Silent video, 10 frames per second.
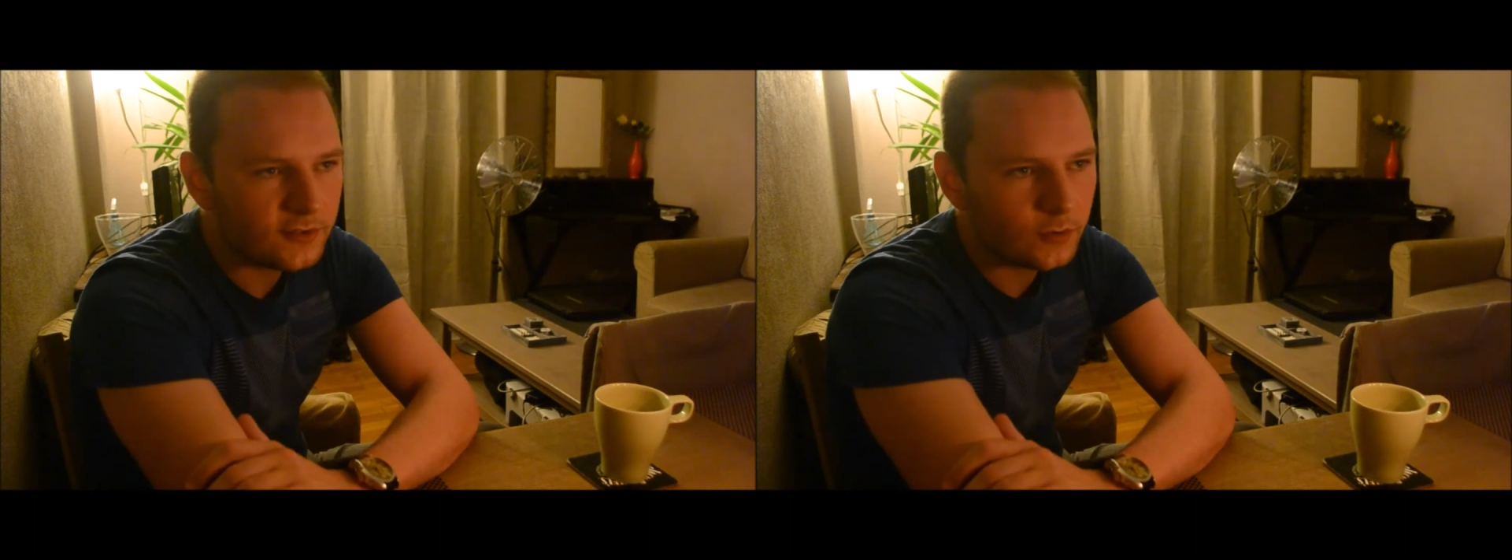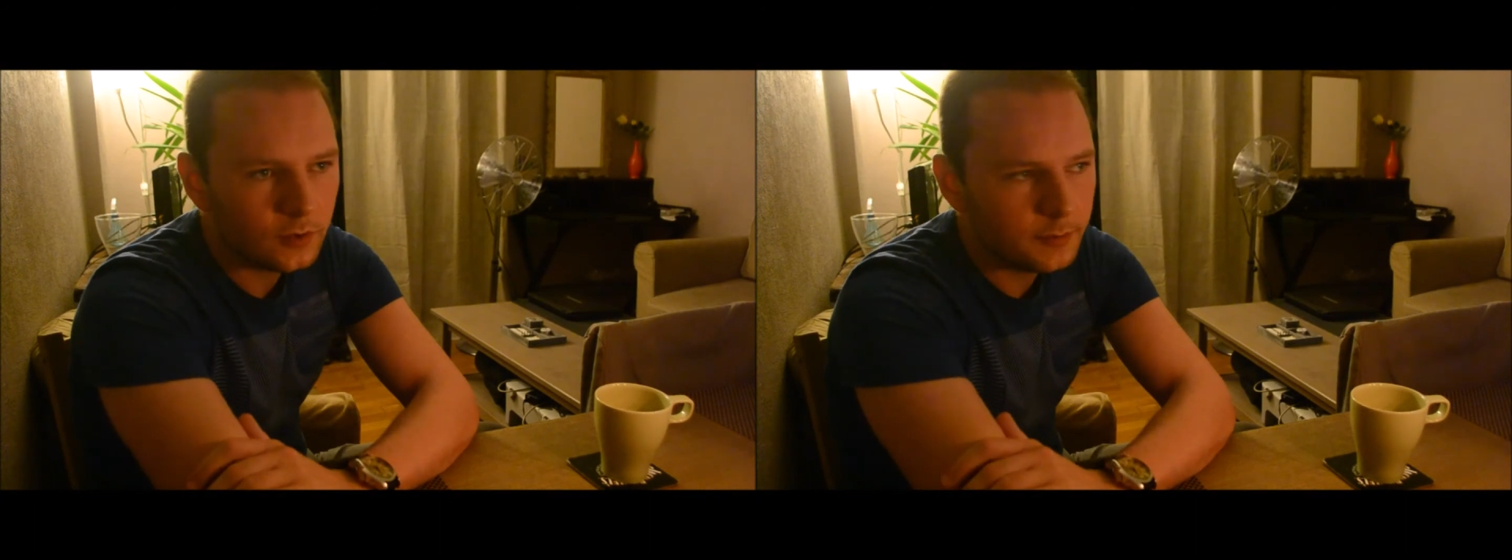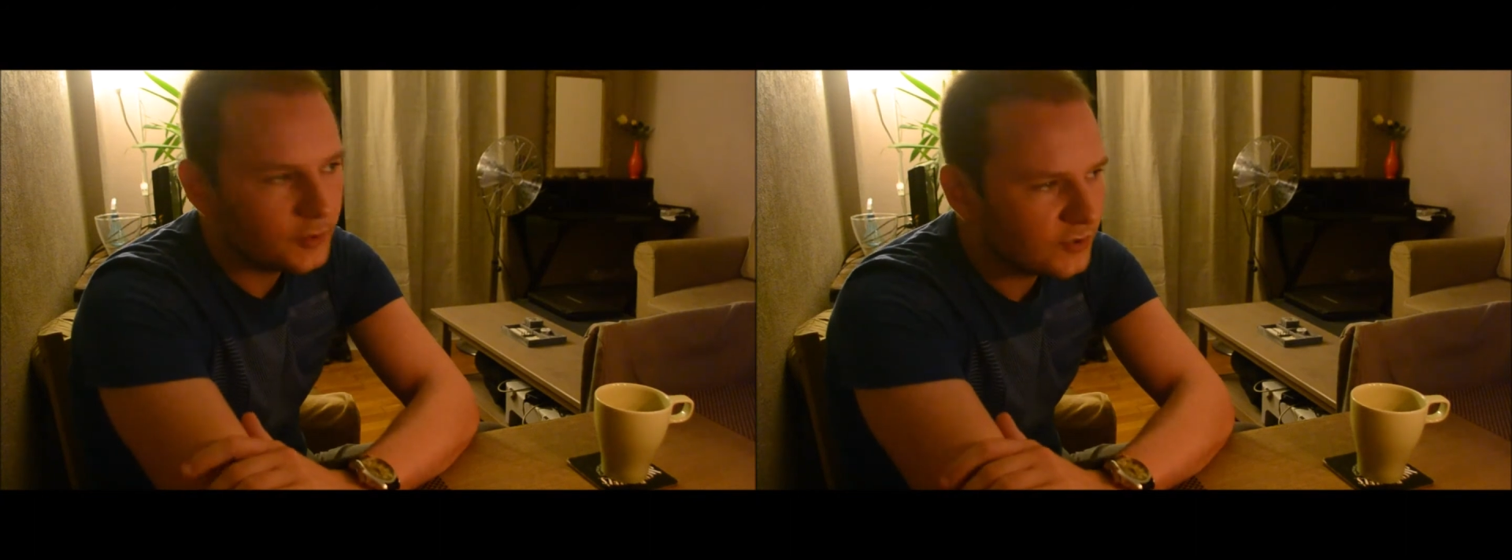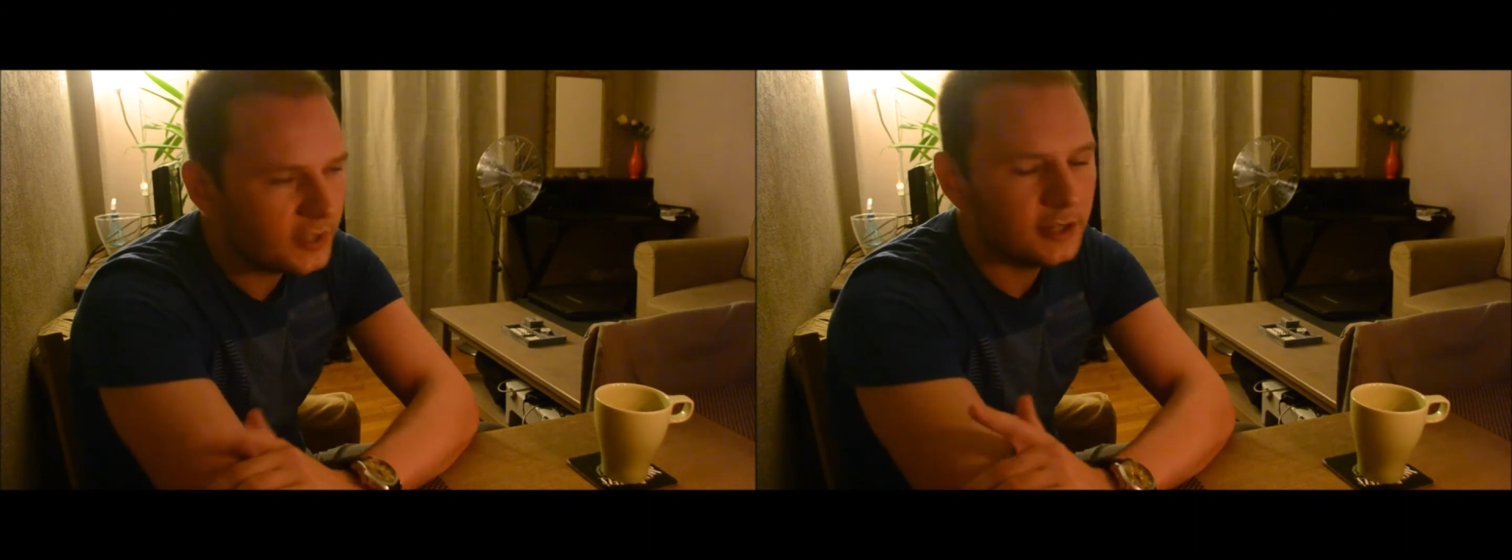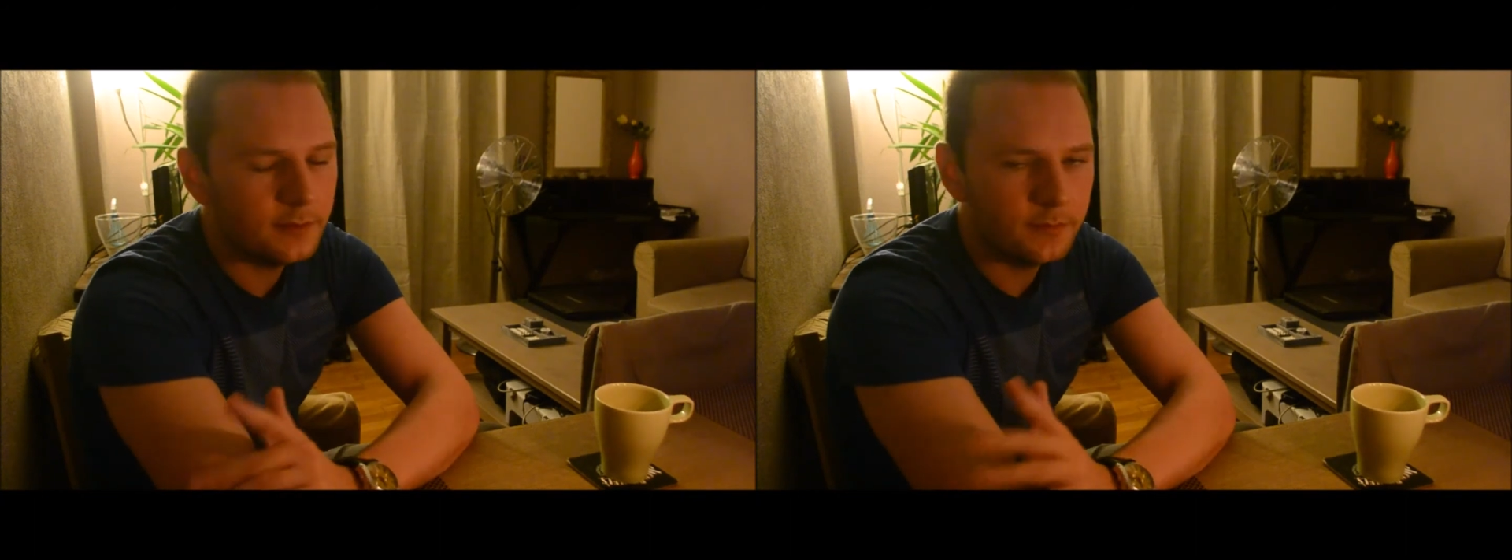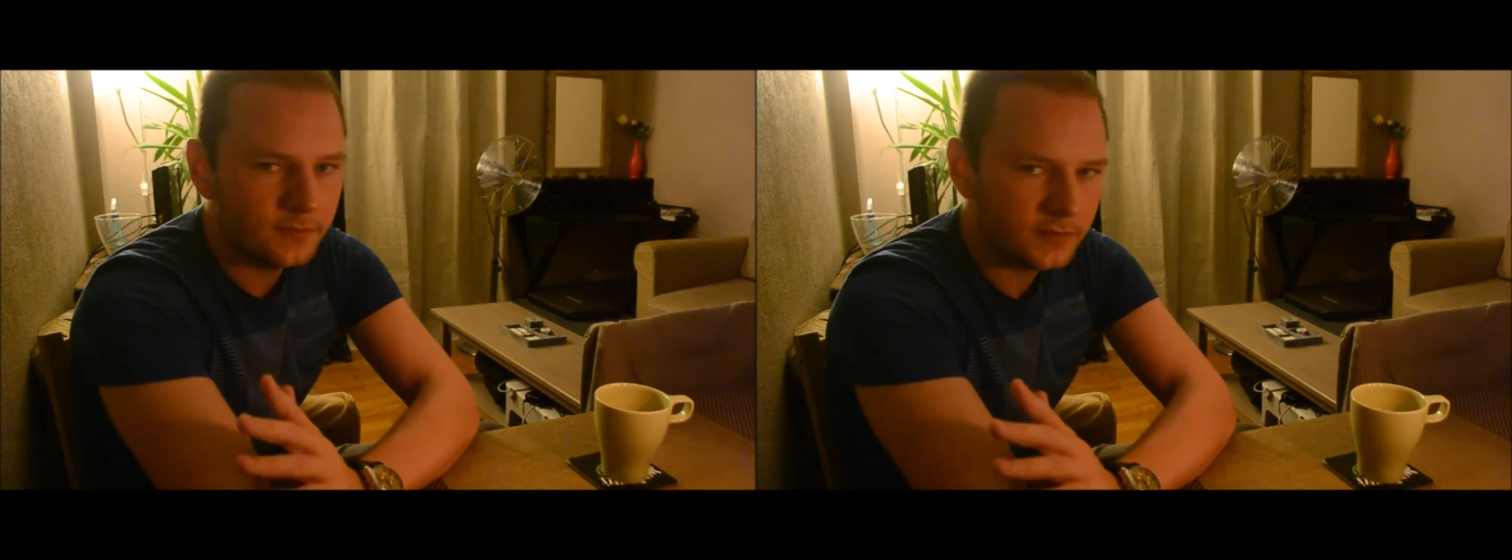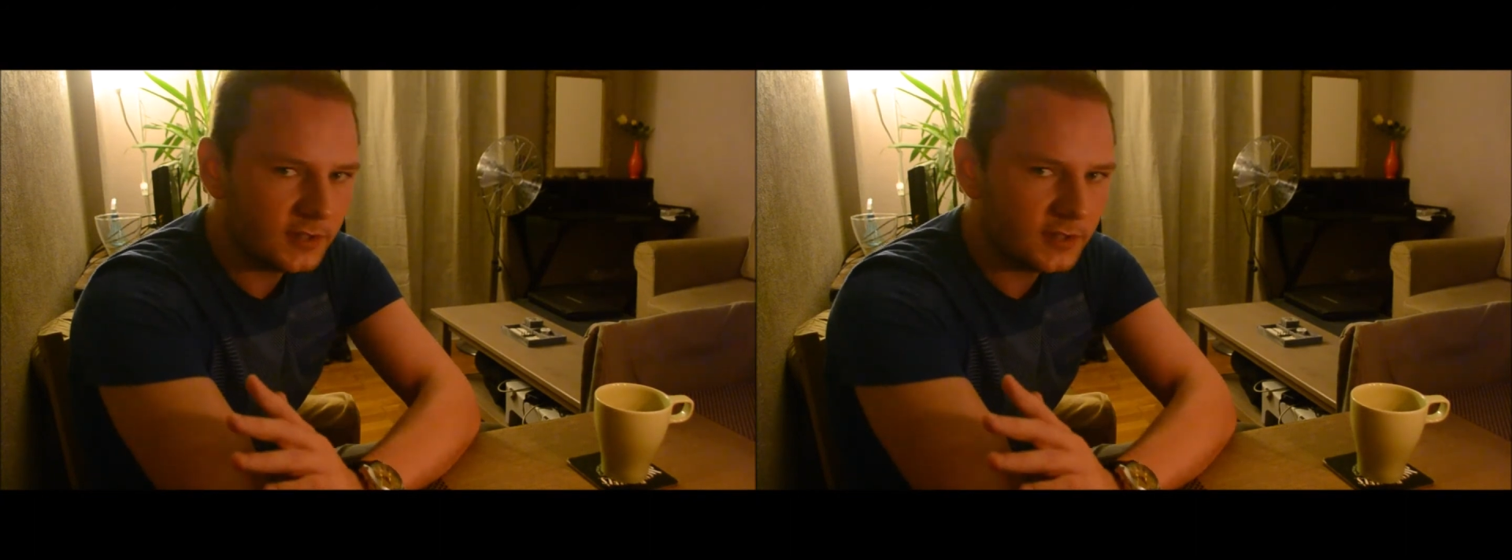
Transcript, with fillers: all the museums,